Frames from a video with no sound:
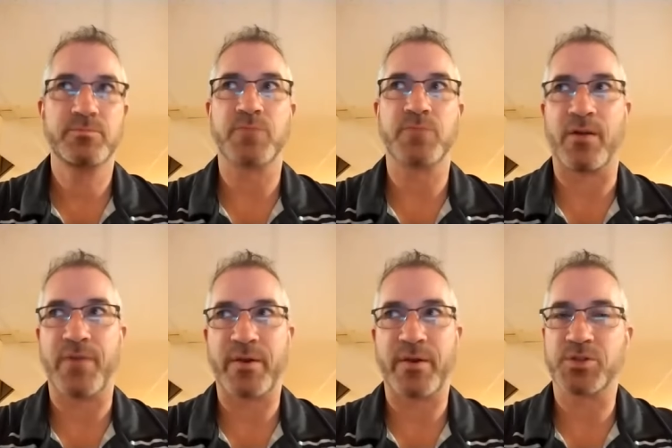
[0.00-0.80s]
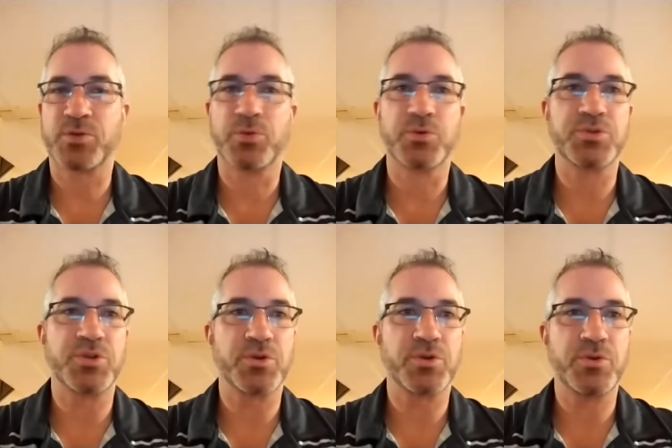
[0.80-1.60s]
uh, various tools that
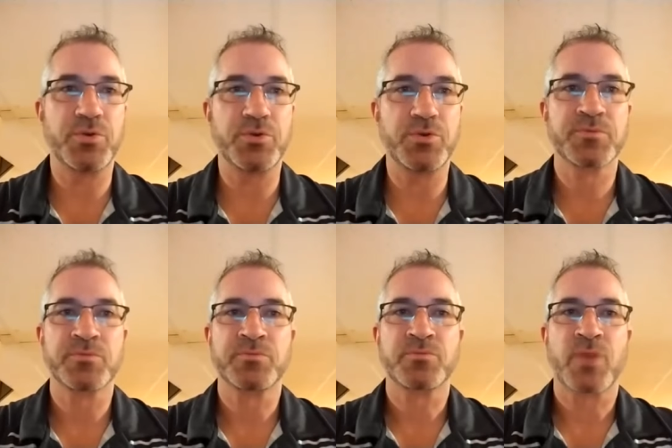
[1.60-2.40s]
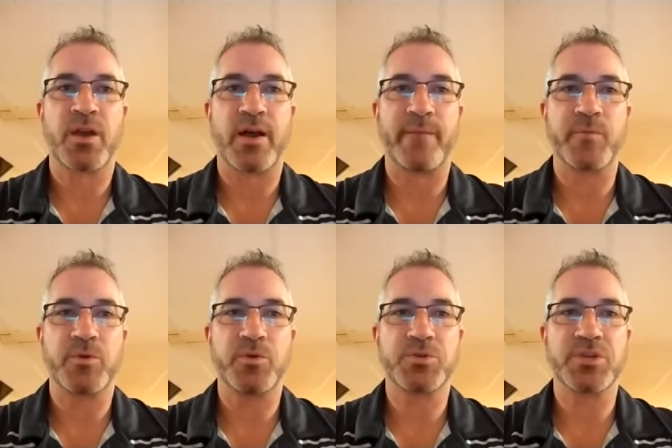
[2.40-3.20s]
you can use um,
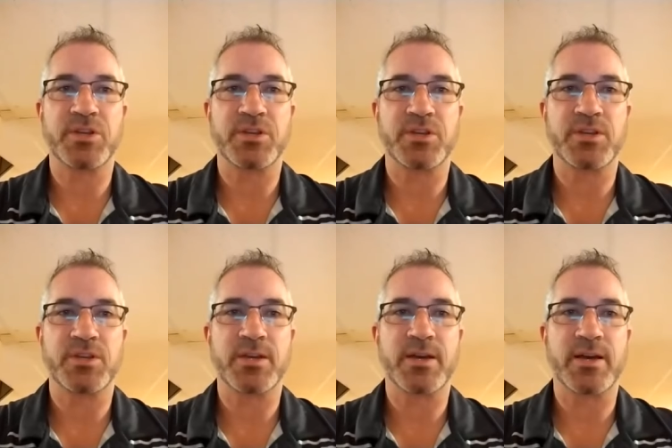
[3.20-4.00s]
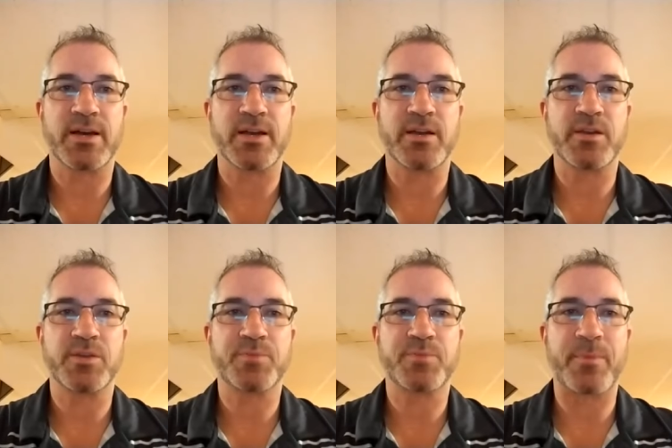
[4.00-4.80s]
using uh,
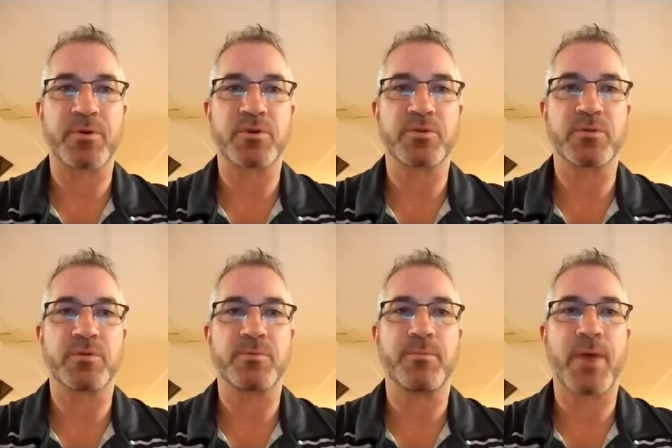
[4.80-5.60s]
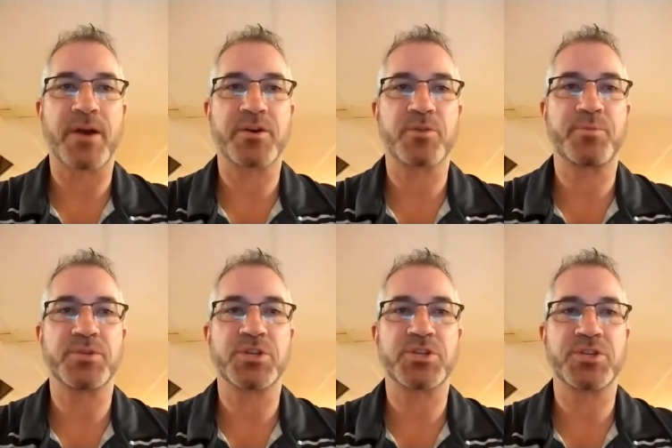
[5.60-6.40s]
proper monitor
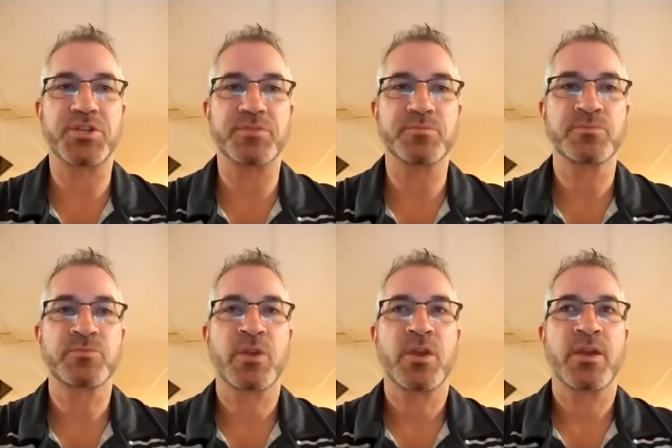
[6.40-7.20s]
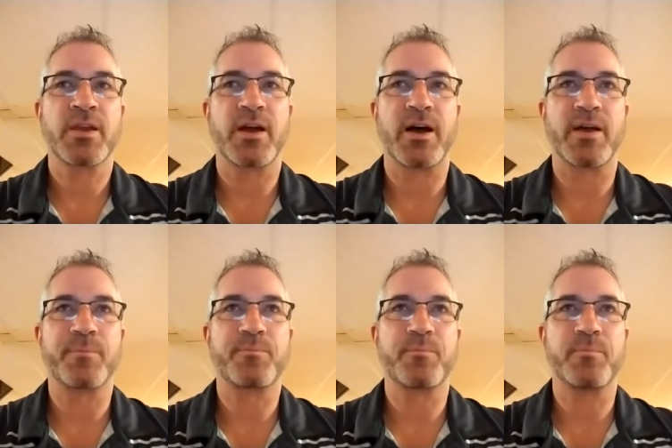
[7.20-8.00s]
positioning, uh,
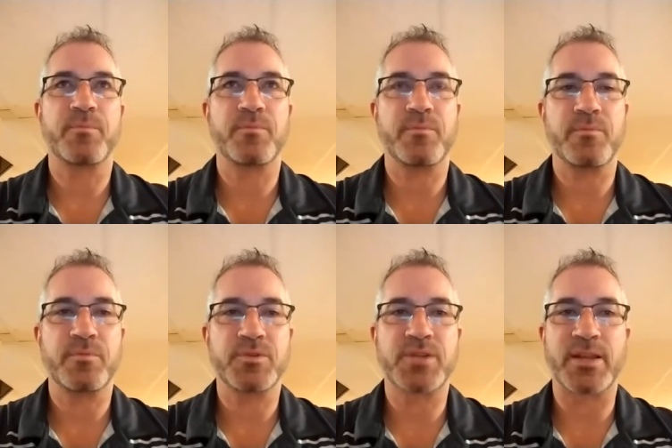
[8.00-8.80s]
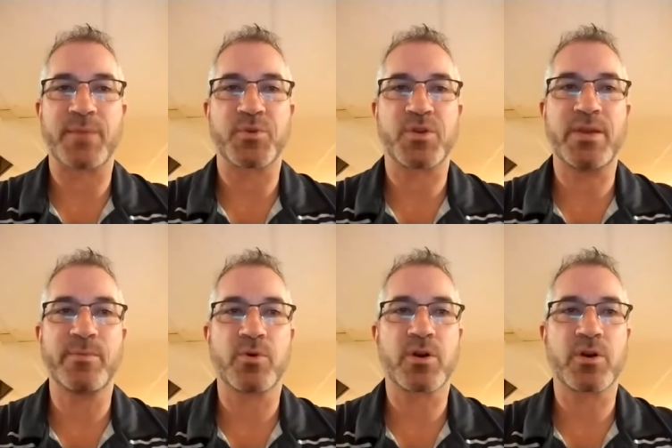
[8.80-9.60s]
setting up your
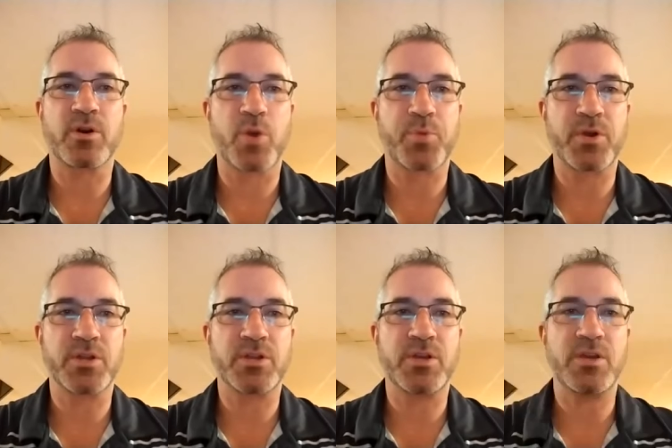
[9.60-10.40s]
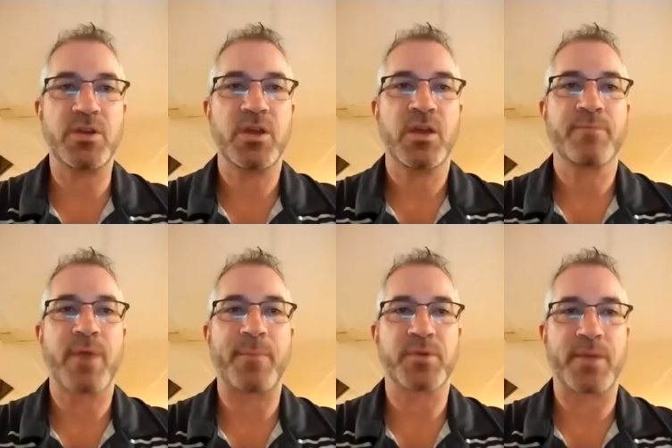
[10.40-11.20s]
keyboard appropriately,
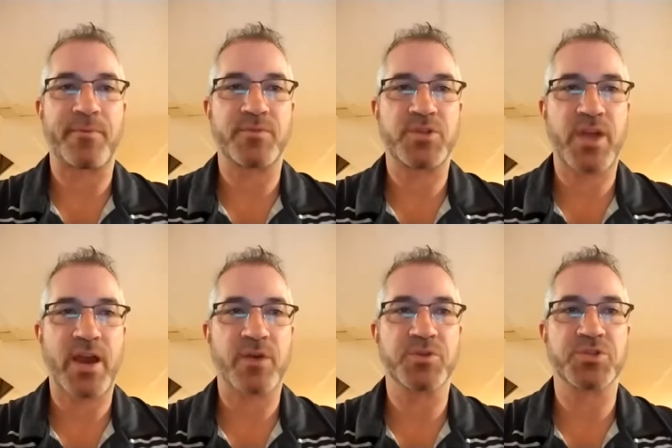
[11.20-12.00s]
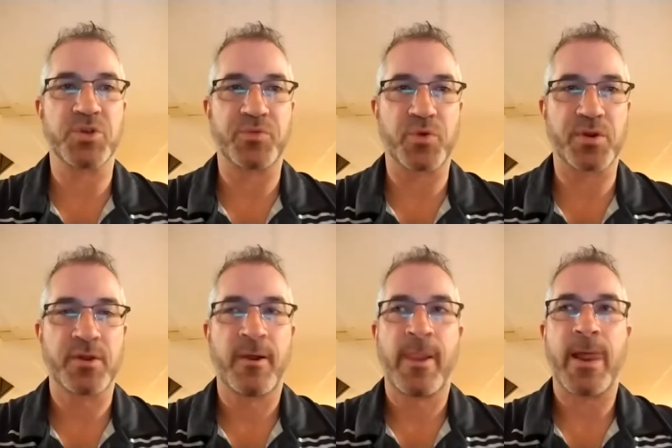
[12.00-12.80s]
proper type of chair, and so forth.
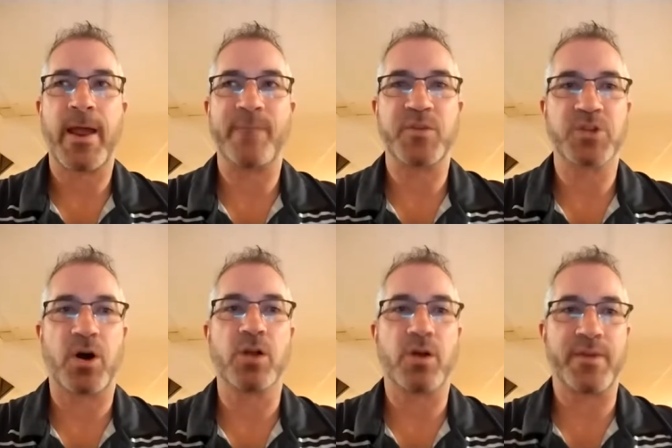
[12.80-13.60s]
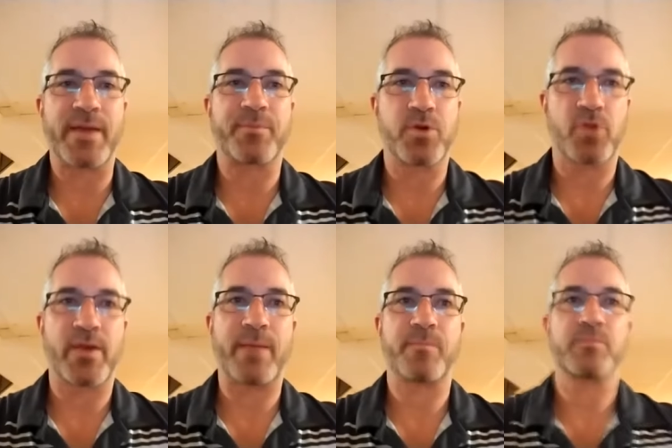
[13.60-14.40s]
And it's all on that
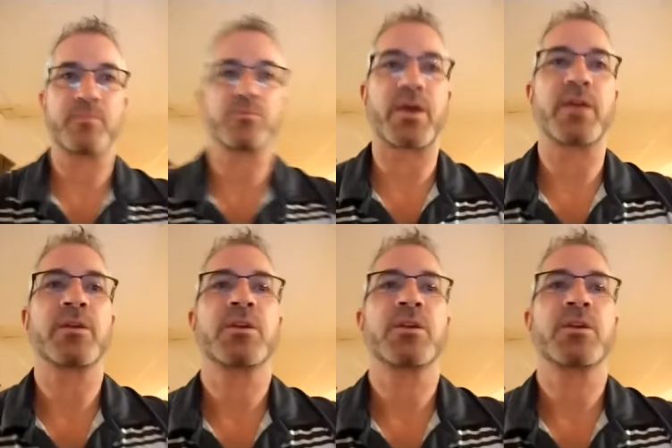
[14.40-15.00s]
program. Okay,